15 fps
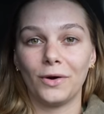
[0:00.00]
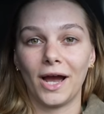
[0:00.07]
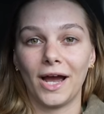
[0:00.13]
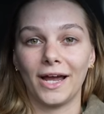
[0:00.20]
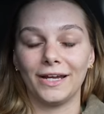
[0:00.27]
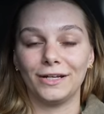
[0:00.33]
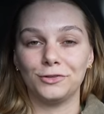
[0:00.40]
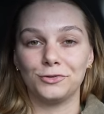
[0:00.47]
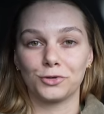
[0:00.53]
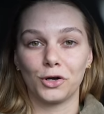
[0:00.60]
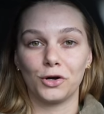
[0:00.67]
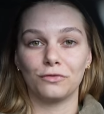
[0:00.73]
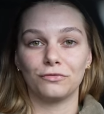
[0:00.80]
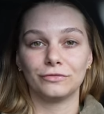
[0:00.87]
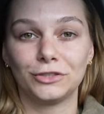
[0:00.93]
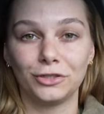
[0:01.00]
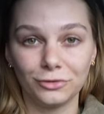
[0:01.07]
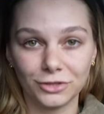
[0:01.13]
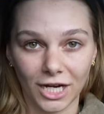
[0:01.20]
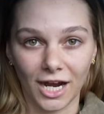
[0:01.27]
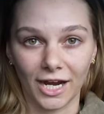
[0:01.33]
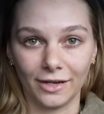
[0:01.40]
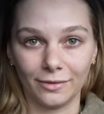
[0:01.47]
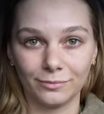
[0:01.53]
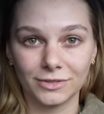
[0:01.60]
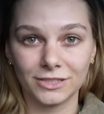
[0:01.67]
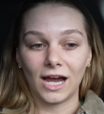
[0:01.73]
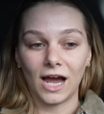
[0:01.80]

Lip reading: I drove 2 times.